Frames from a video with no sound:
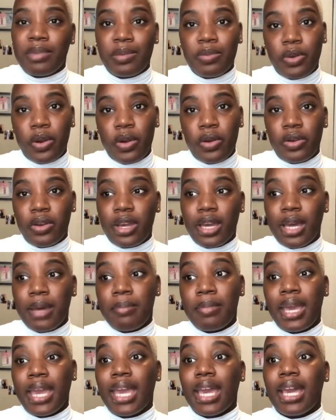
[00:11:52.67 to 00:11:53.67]
program,
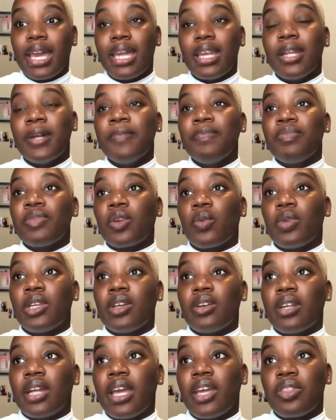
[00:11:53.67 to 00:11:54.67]
and when you're
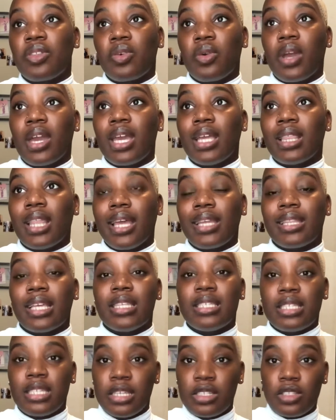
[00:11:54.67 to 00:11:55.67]
in 8th grade, like they
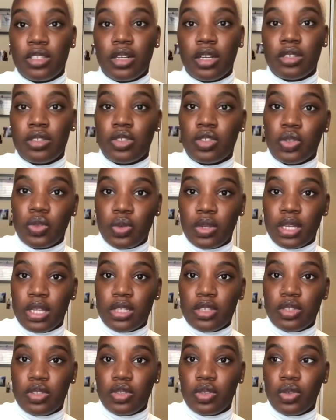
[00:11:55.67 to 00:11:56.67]
send certain
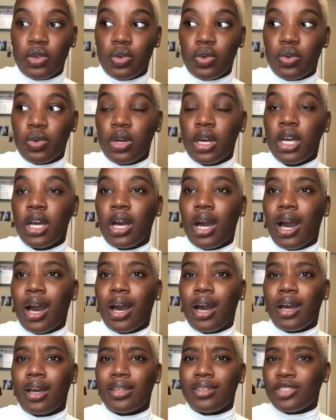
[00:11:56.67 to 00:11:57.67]
students to
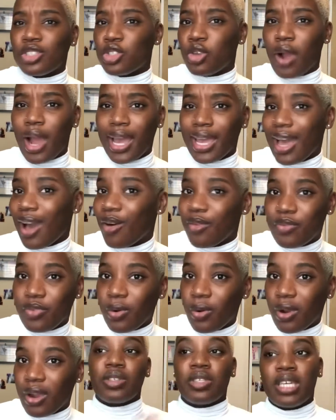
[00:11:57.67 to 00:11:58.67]
try out
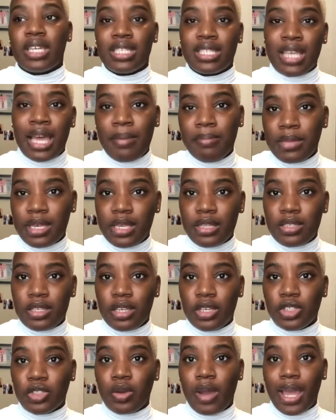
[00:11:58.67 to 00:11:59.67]
for it. They sent me
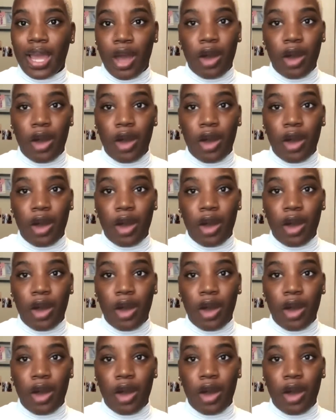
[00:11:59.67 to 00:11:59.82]
to try out